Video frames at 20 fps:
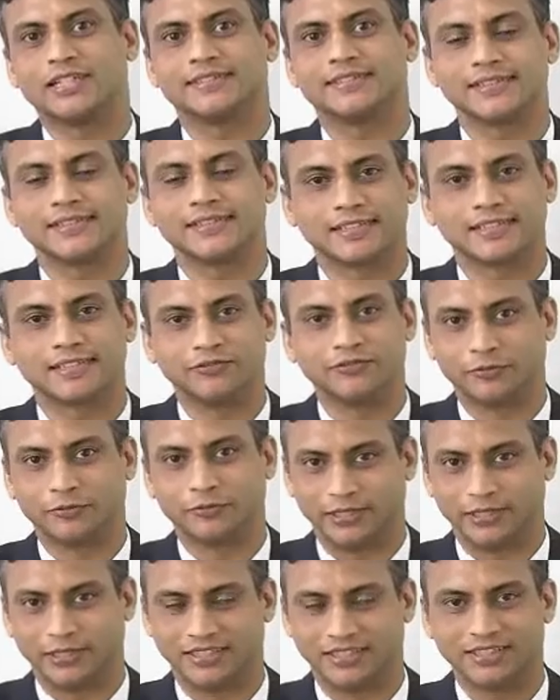Sanskrit with
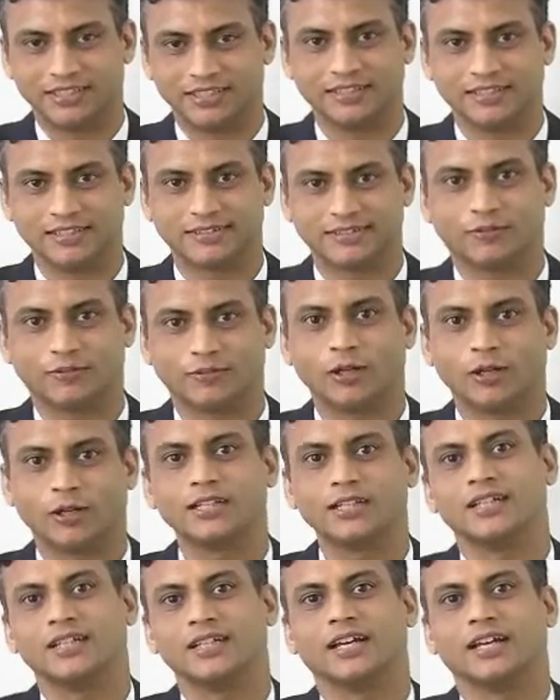me this
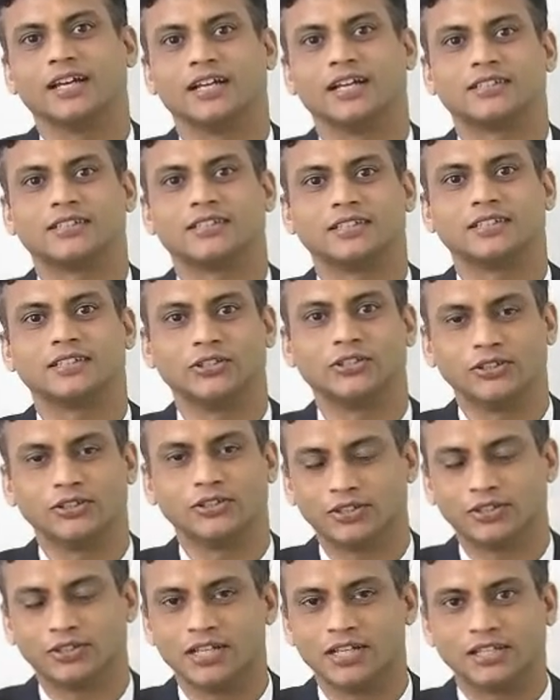fall at
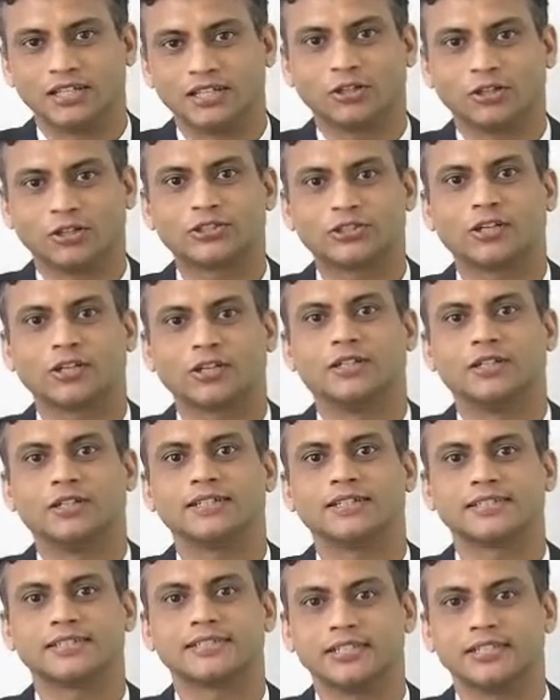North
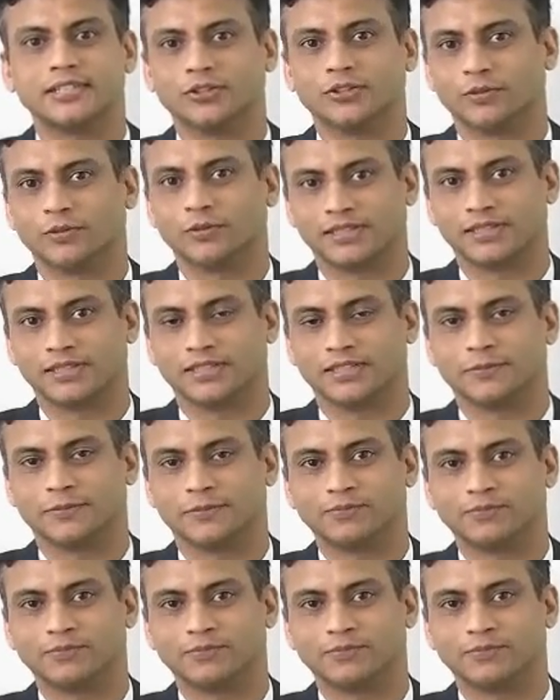Carolina State University.